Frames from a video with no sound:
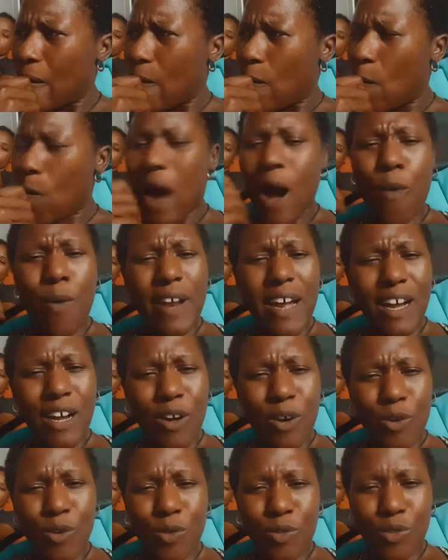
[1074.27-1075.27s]
why would I
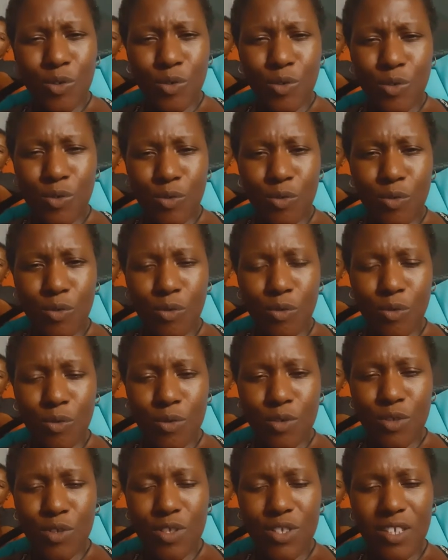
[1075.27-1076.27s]
go through
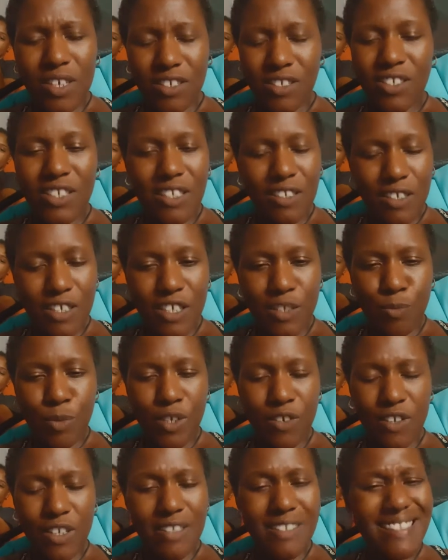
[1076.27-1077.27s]
such an
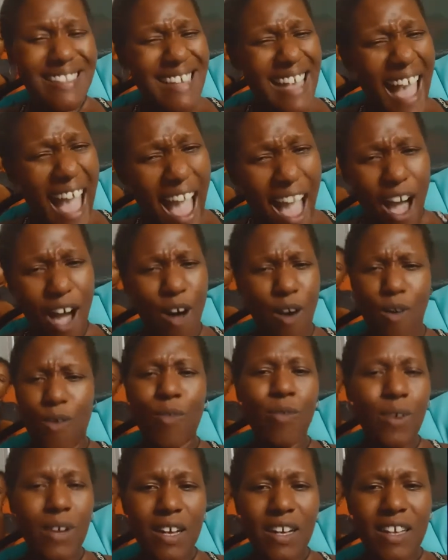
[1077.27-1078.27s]
experience
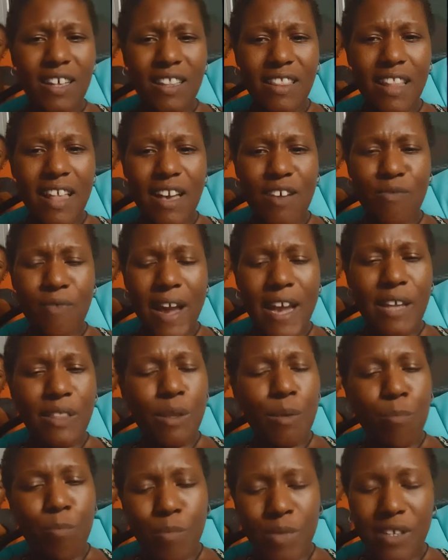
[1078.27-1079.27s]
now? Like, right in
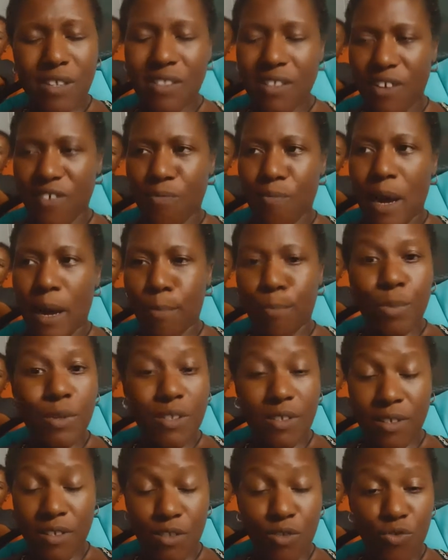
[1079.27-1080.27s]
the midst of my
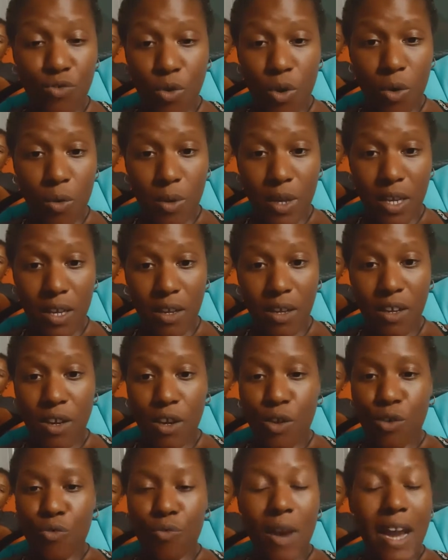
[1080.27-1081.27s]
business growing,
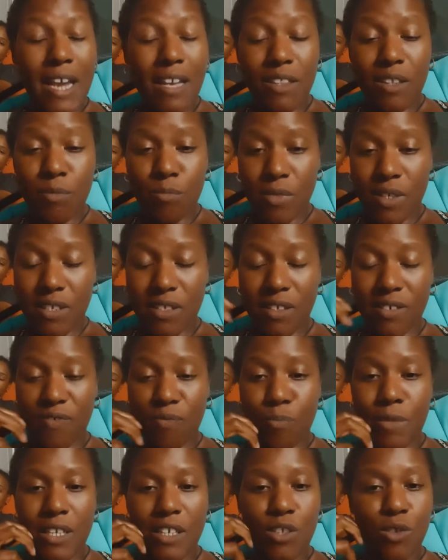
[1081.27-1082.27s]
right in the midst of
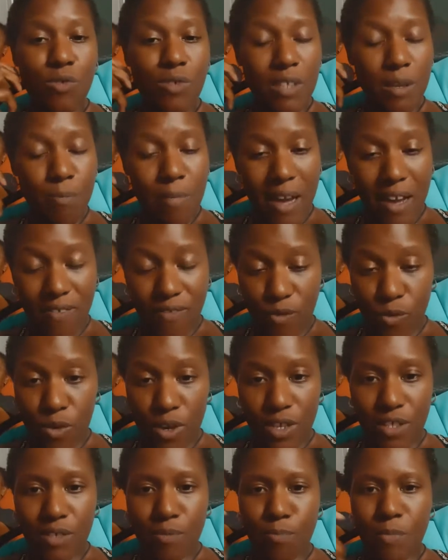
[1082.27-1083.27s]
me using my
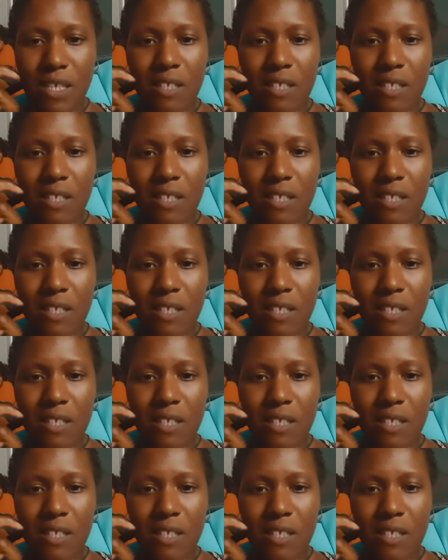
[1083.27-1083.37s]
voice, me